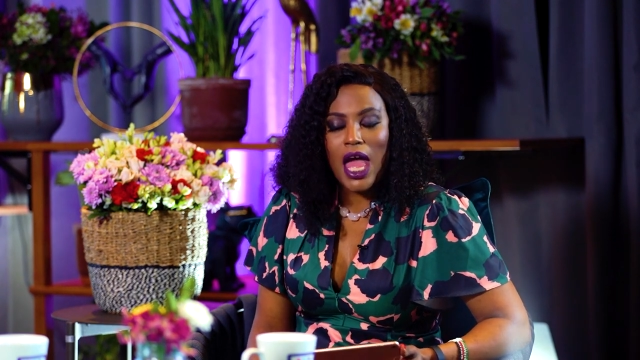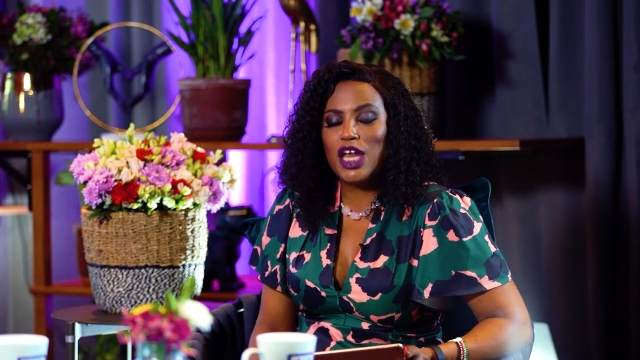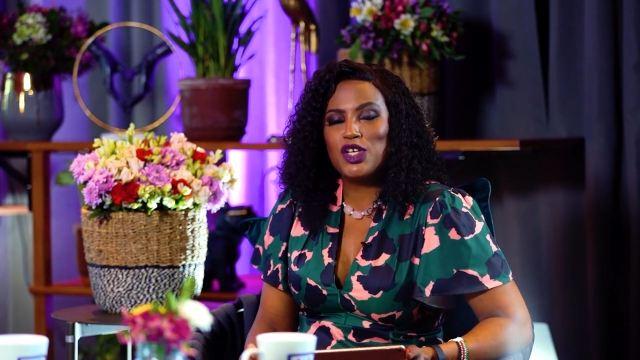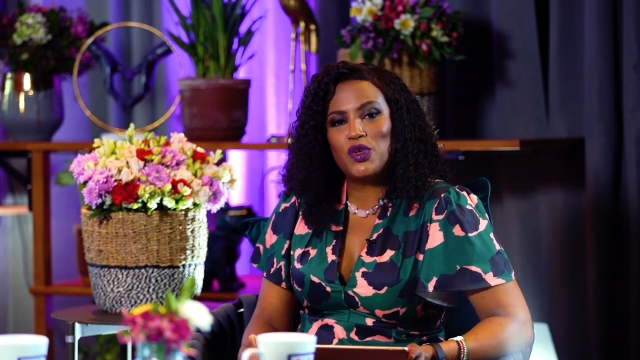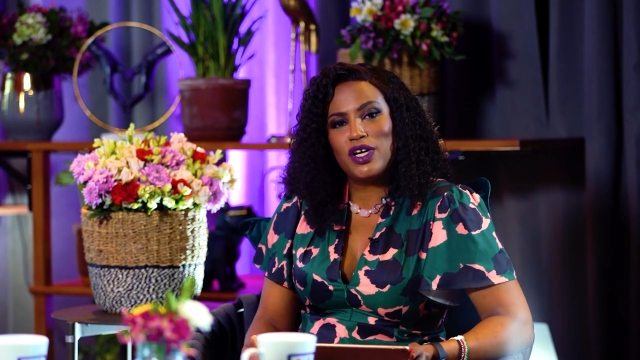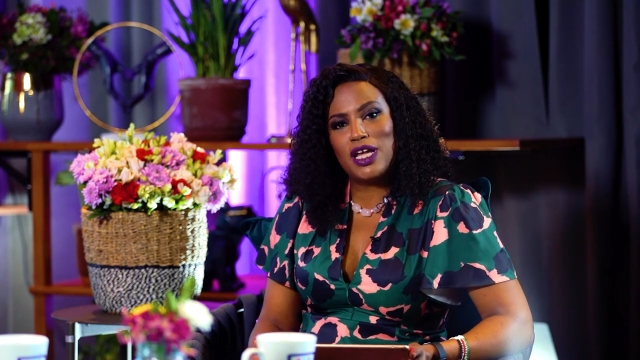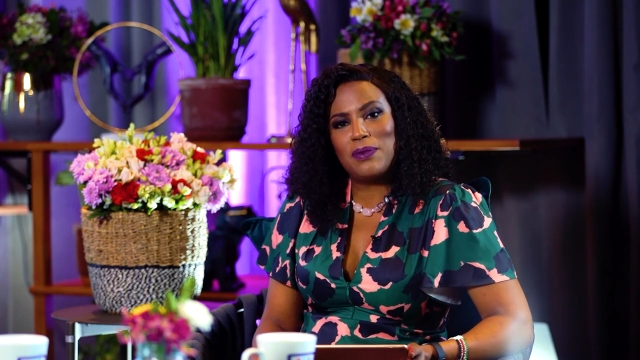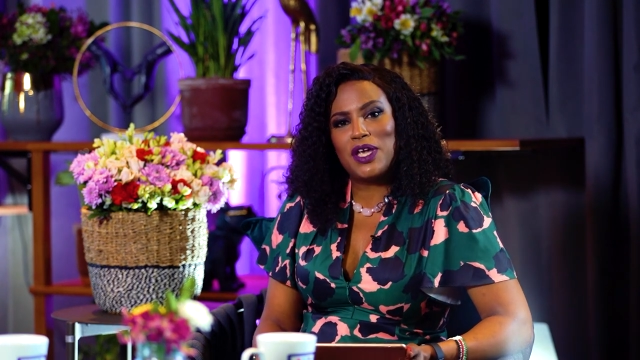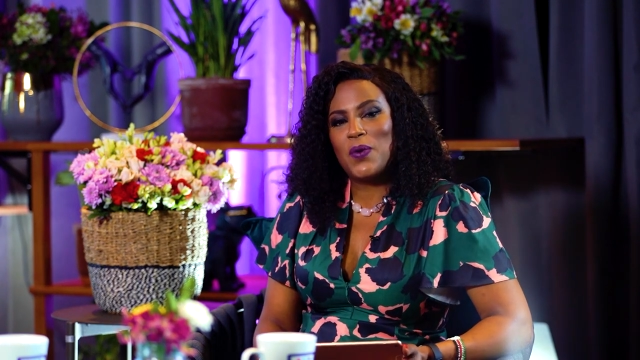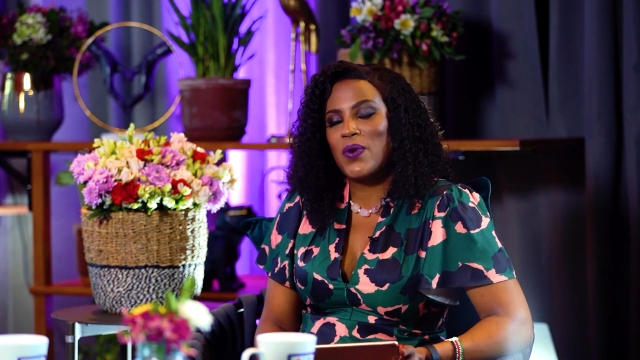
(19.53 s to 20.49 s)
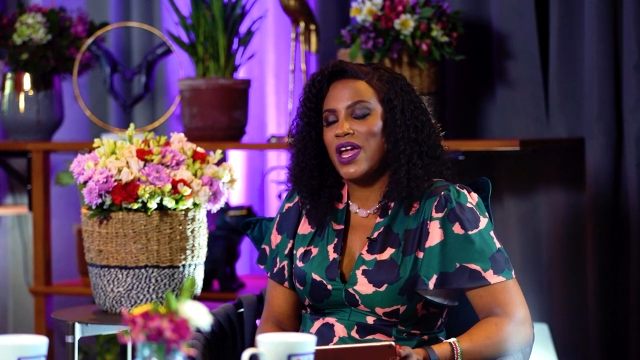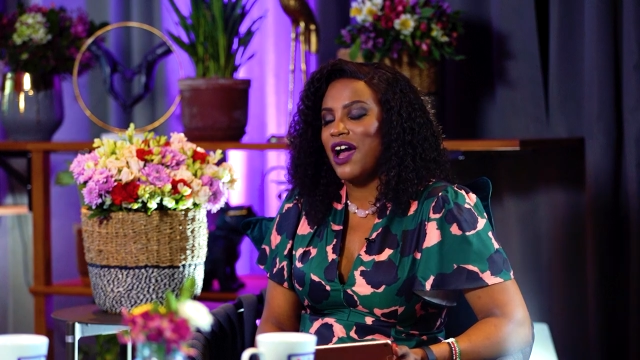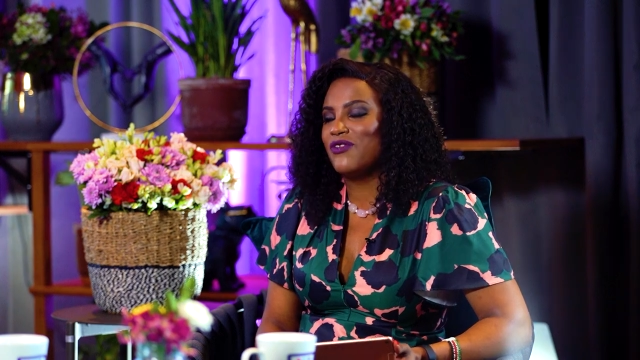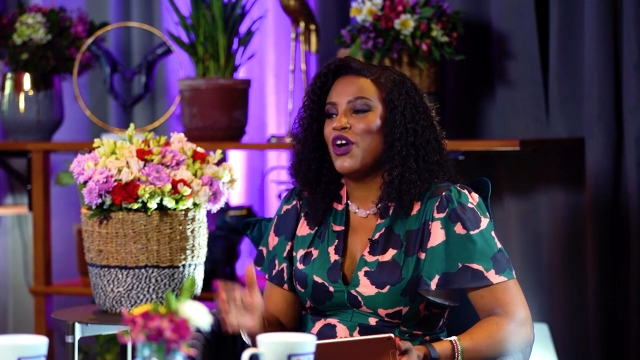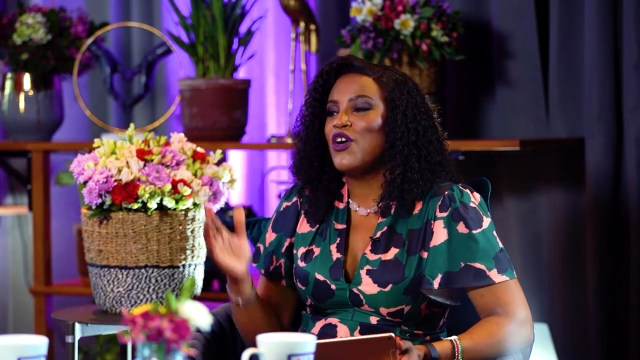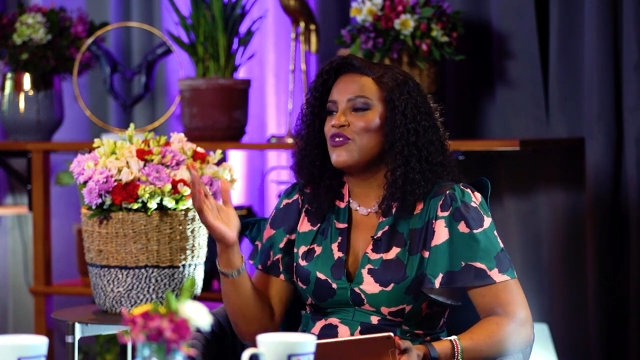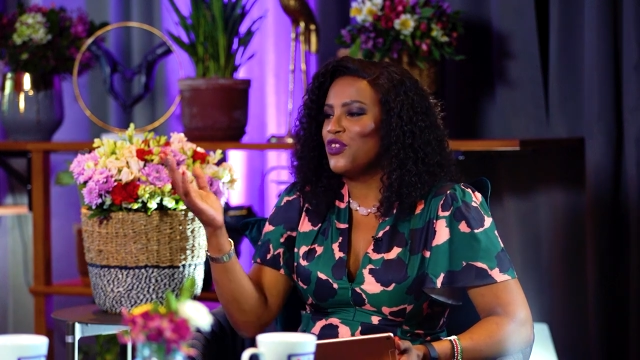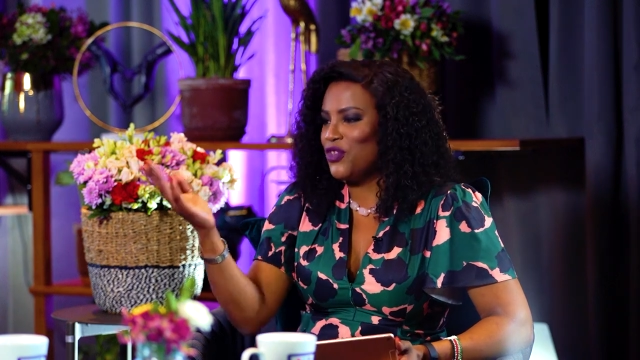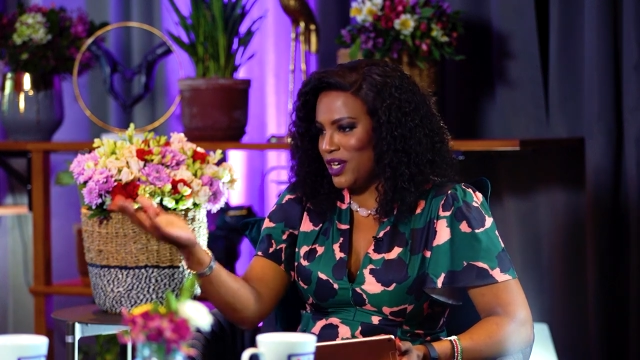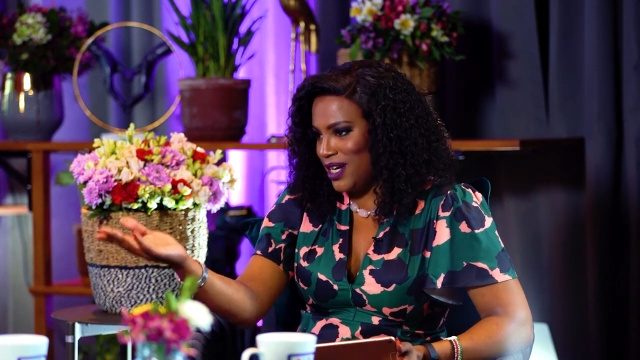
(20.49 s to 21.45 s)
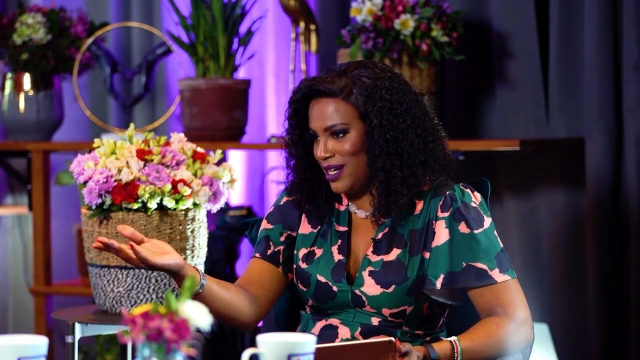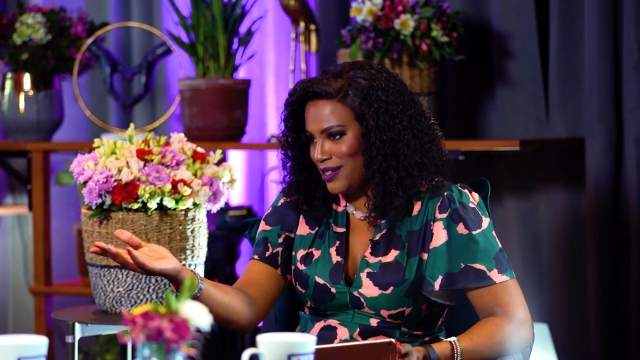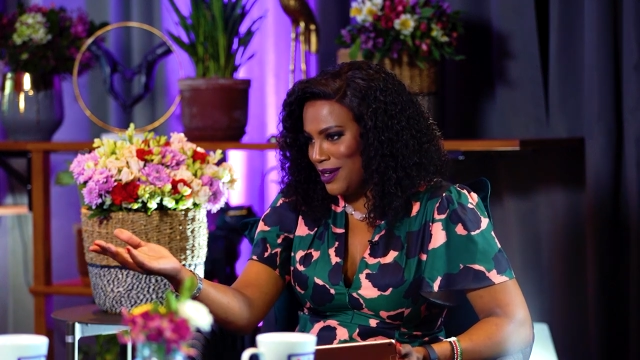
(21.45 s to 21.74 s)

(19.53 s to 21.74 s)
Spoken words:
And joining me, we have Fareed,